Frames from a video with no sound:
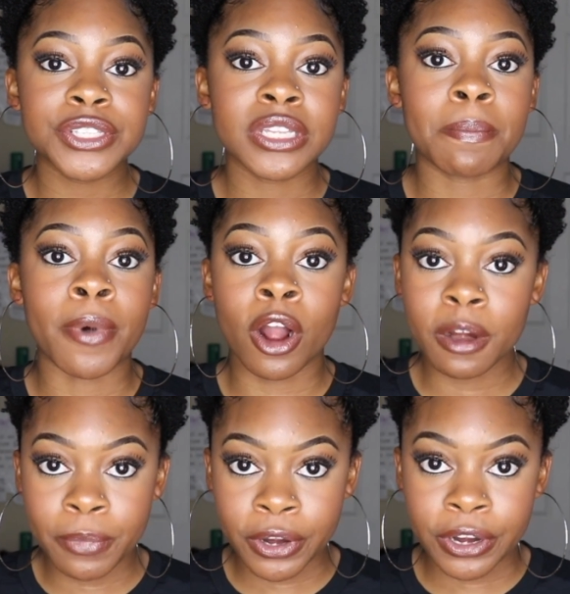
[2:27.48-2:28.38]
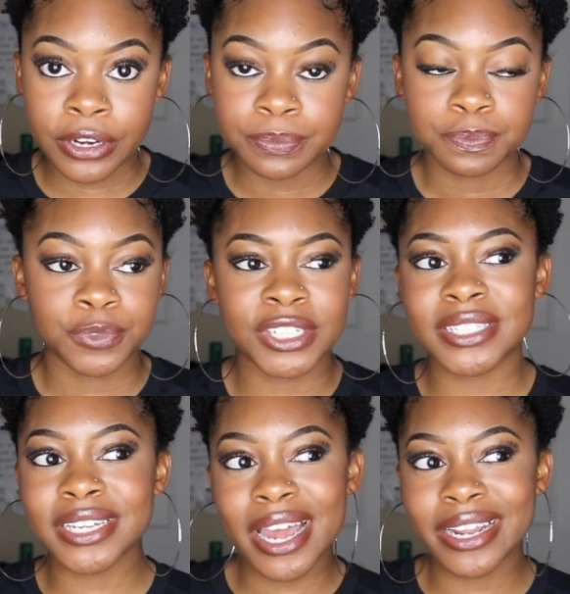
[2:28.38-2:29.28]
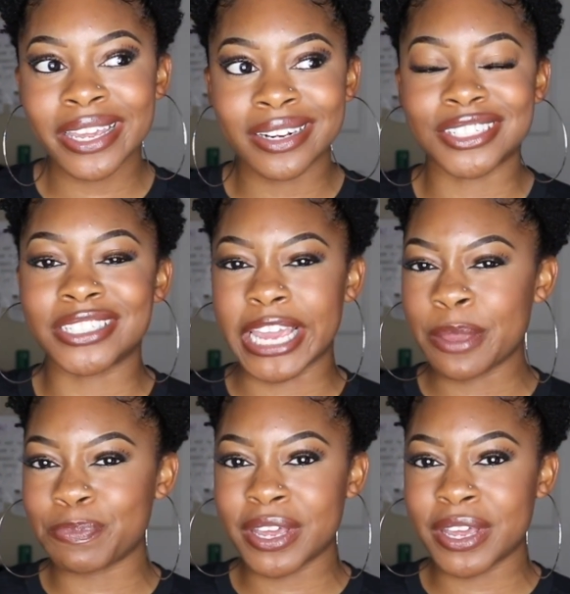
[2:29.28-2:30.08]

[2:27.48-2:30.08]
to the barber just to kind of get a shape,